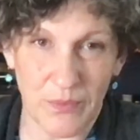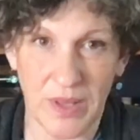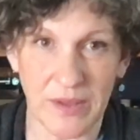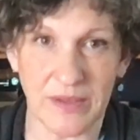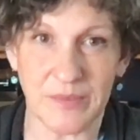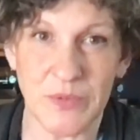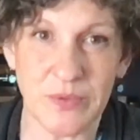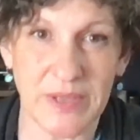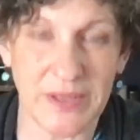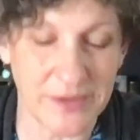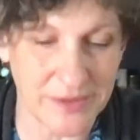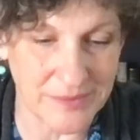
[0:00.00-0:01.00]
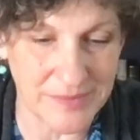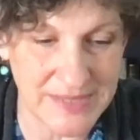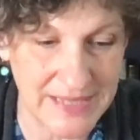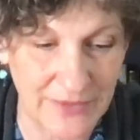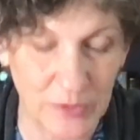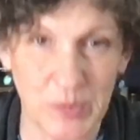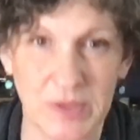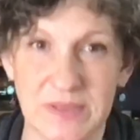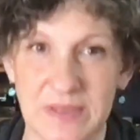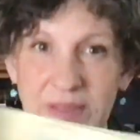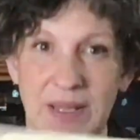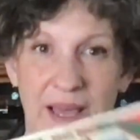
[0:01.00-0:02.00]
welcome to another Save Your
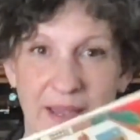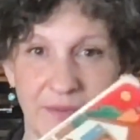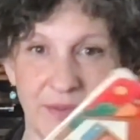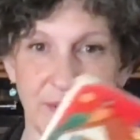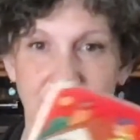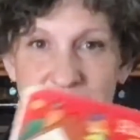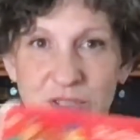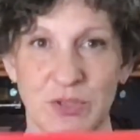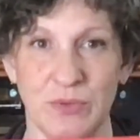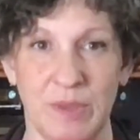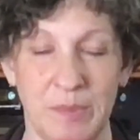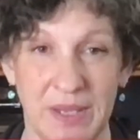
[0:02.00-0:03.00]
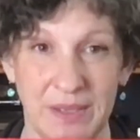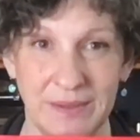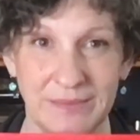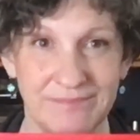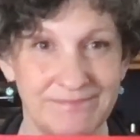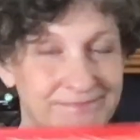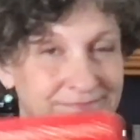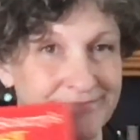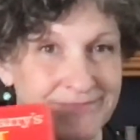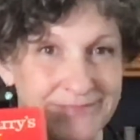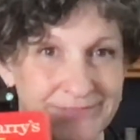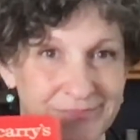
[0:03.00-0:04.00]
Books live streaming
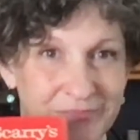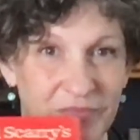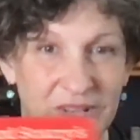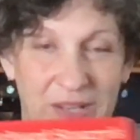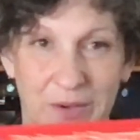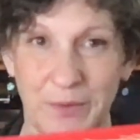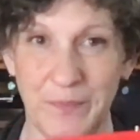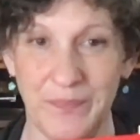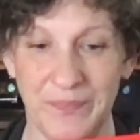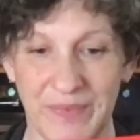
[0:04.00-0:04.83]
video.